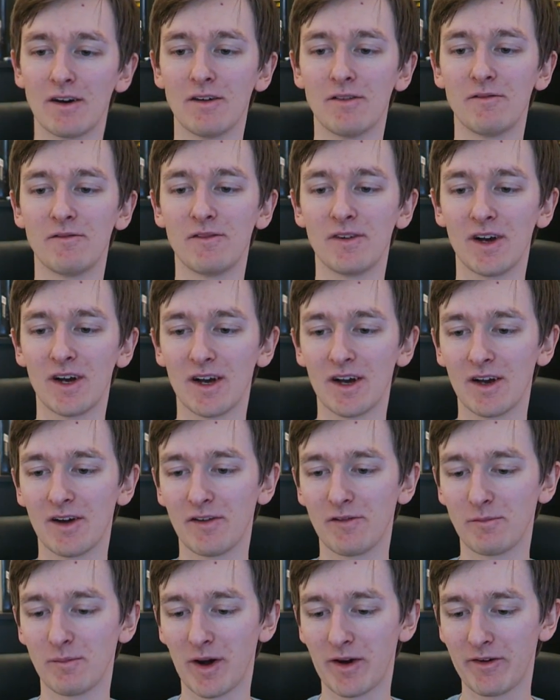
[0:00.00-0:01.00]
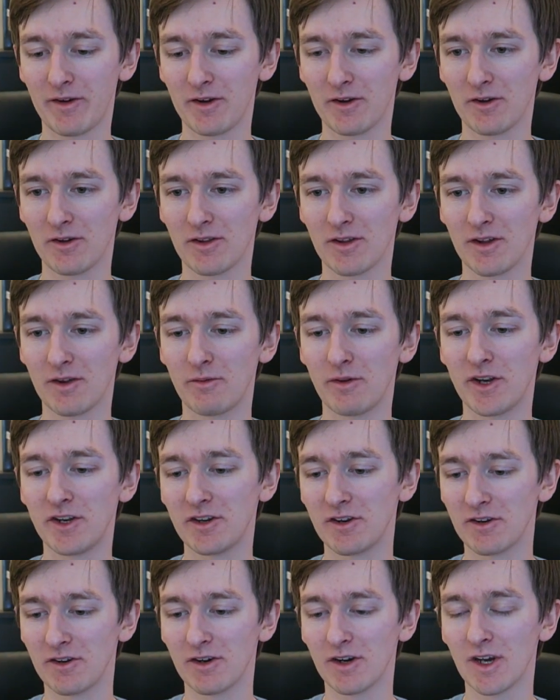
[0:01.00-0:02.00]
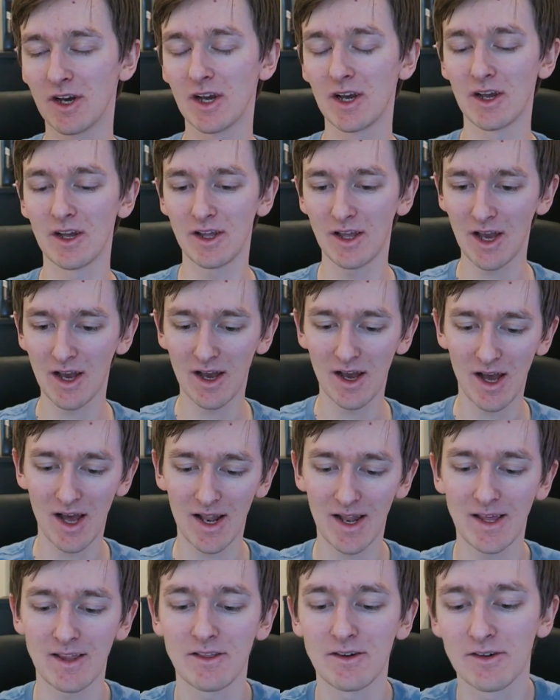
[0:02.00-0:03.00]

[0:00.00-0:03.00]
of Mario, the original. Yeah, I like